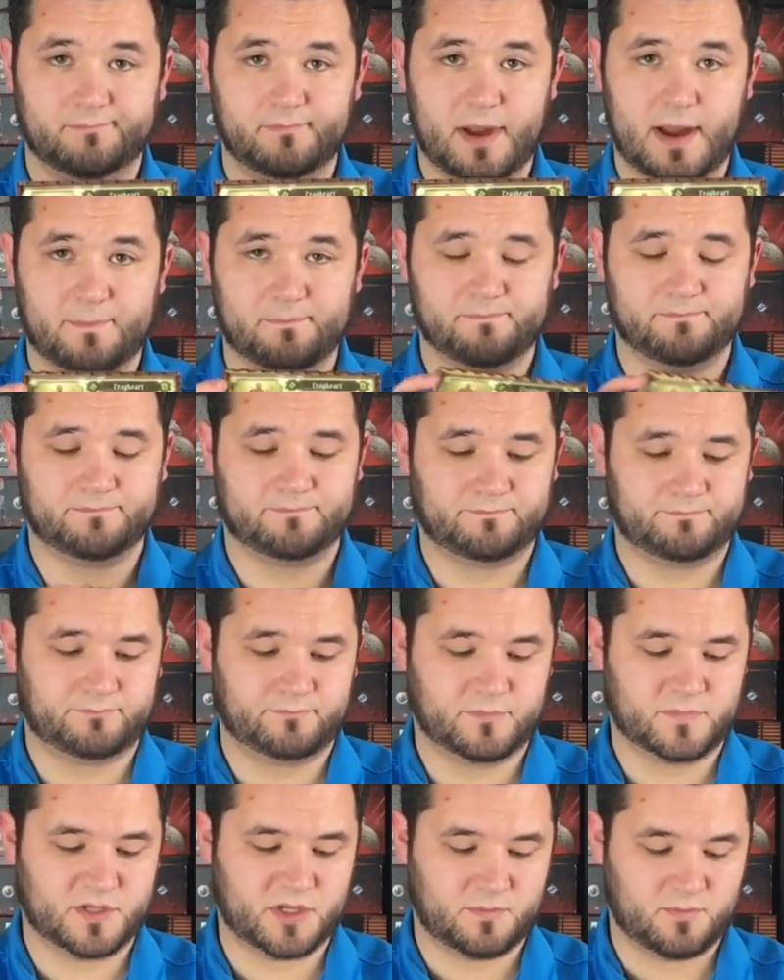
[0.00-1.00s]
Bam.
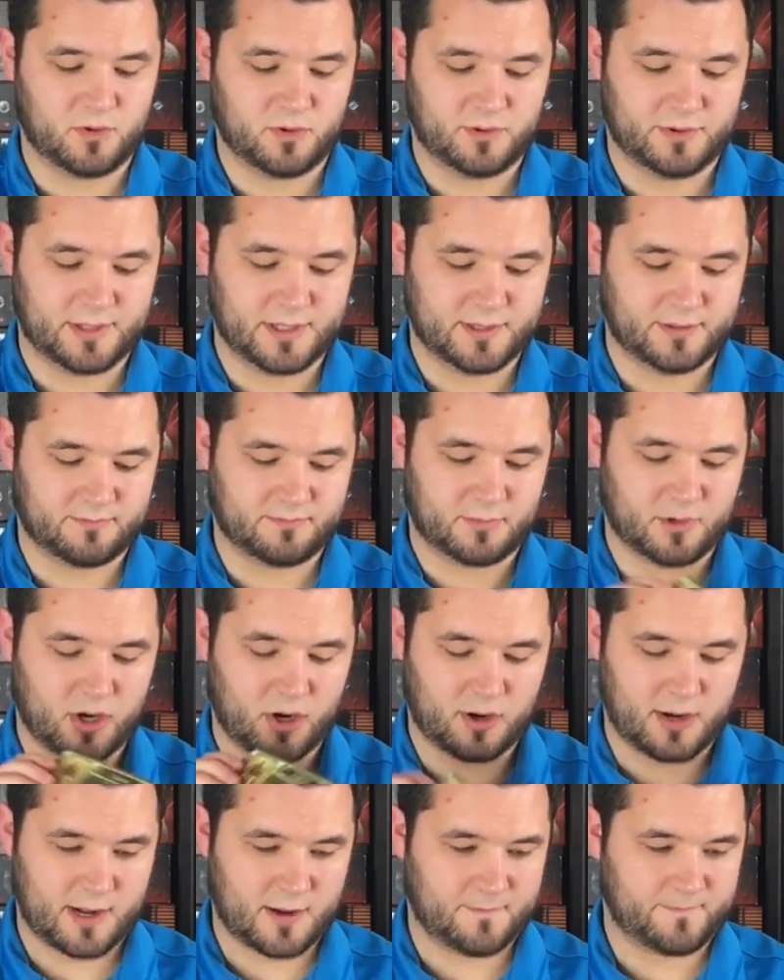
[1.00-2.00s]
So you pull the
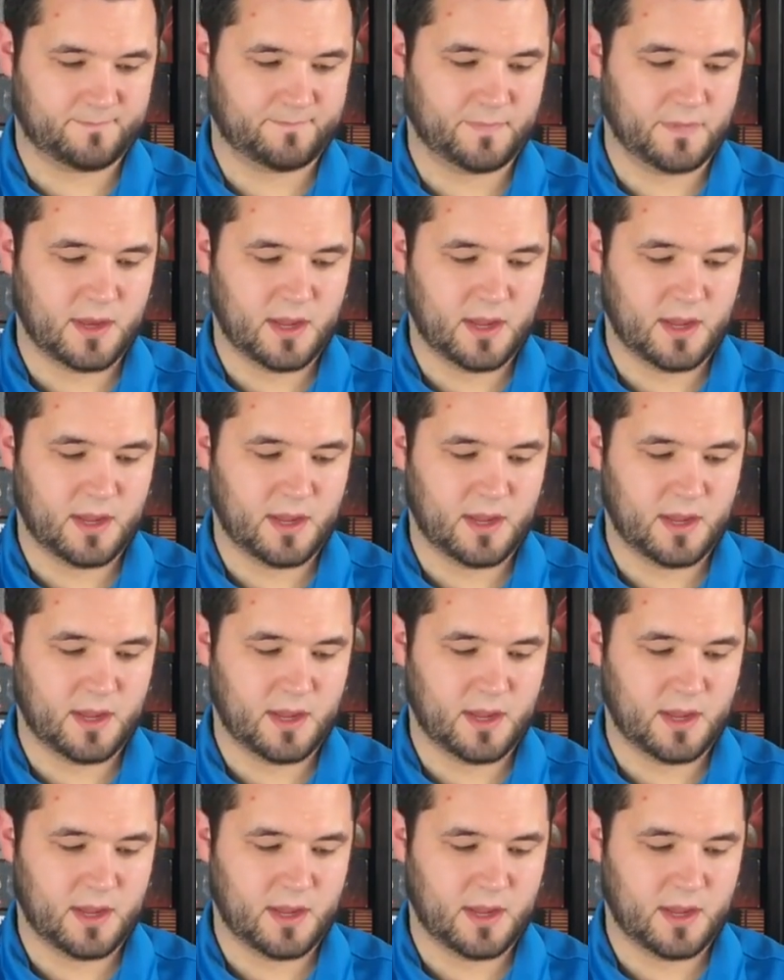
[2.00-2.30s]
card out,